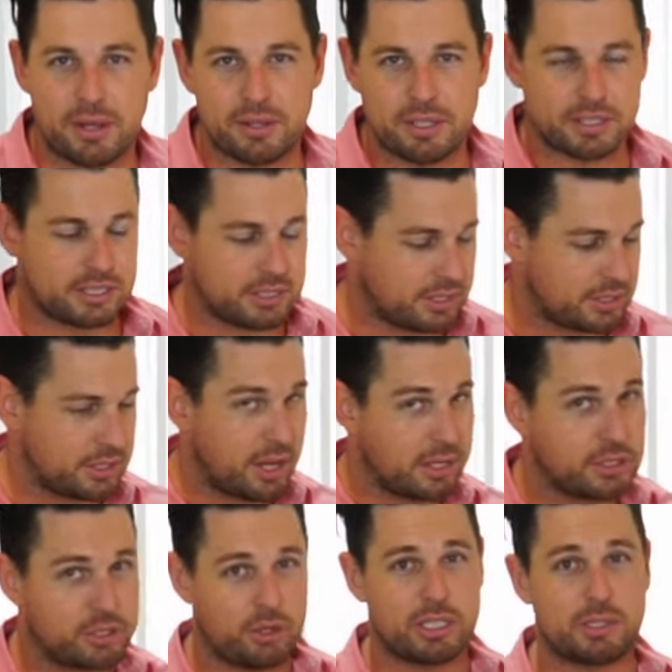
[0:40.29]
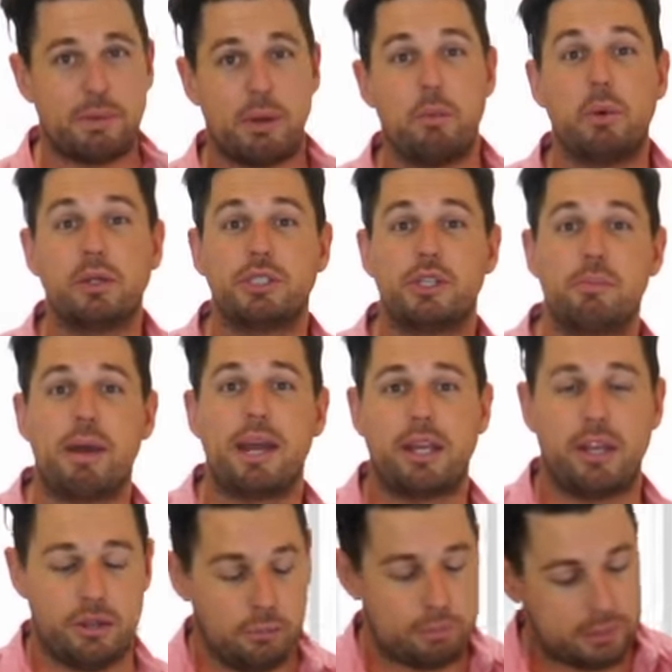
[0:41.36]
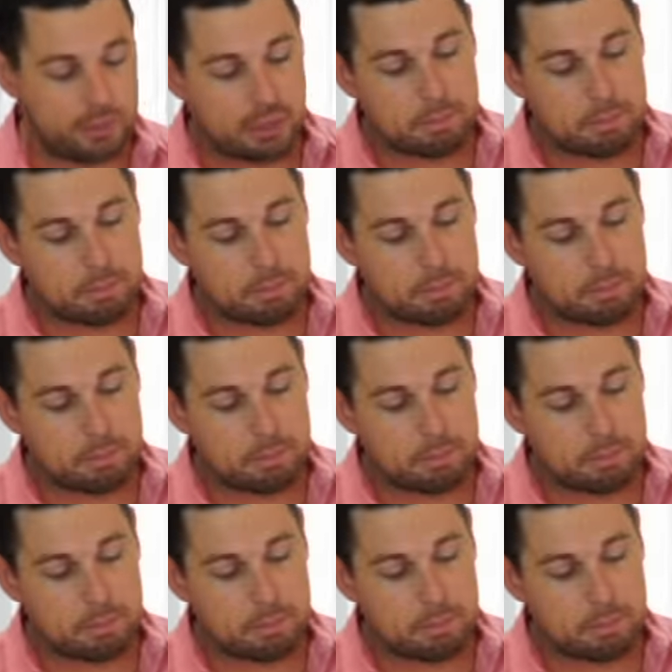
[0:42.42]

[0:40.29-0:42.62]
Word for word: Now, this is a sauce, trust me, once you make it, you'll put it